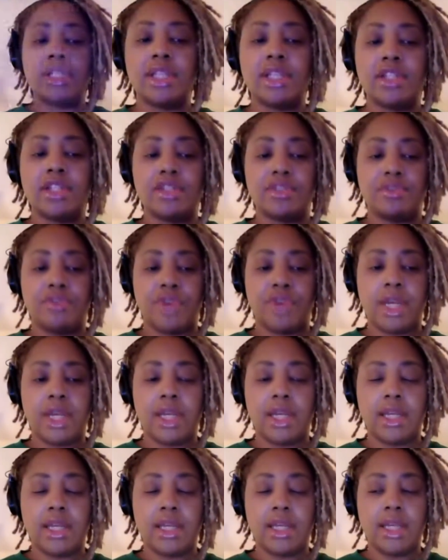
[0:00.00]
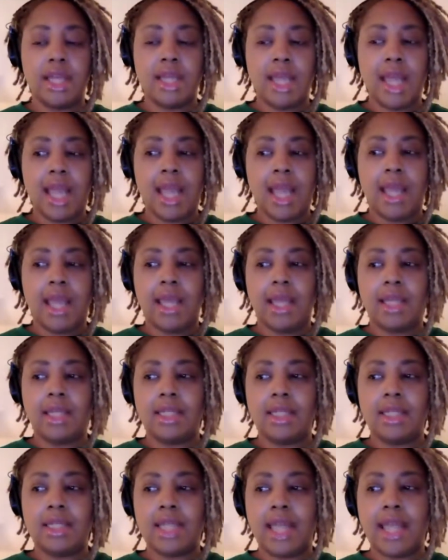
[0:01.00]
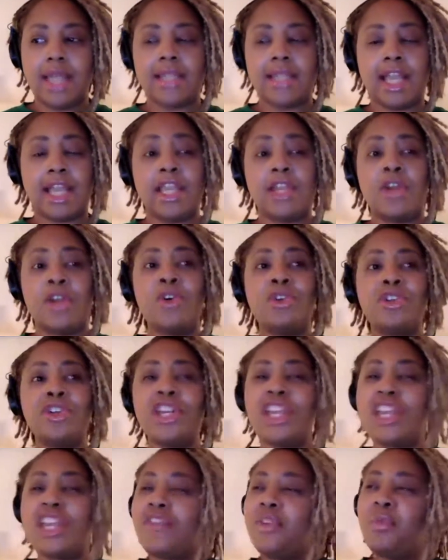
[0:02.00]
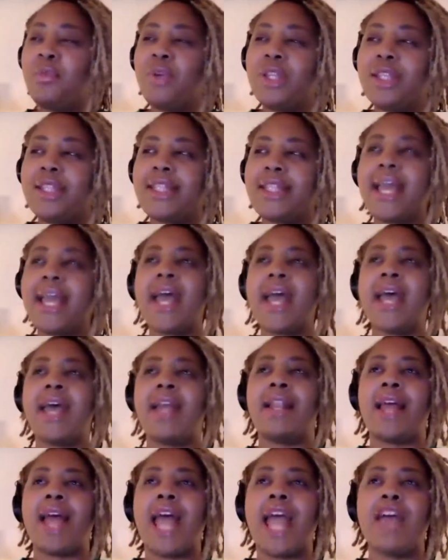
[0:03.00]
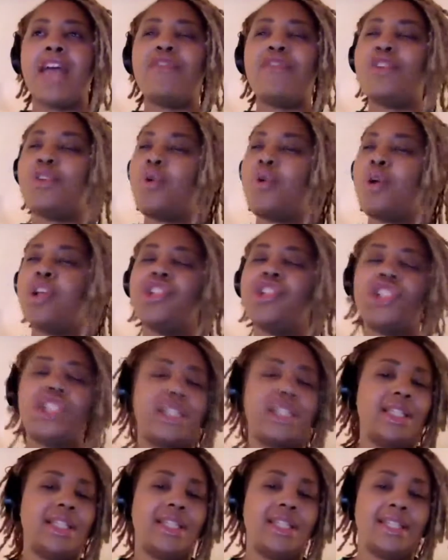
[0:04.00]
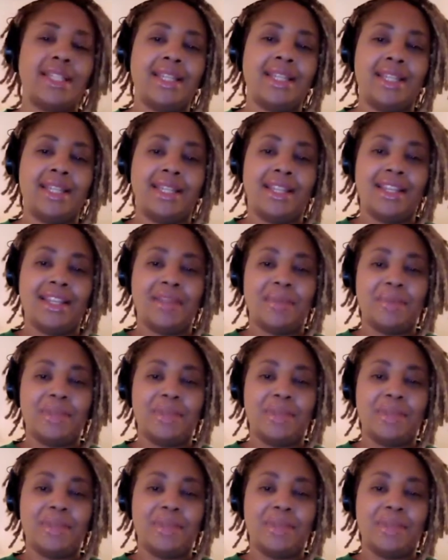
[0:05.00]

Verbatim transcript: schizophrenia. And as I get older, even with that, I have questions hmm.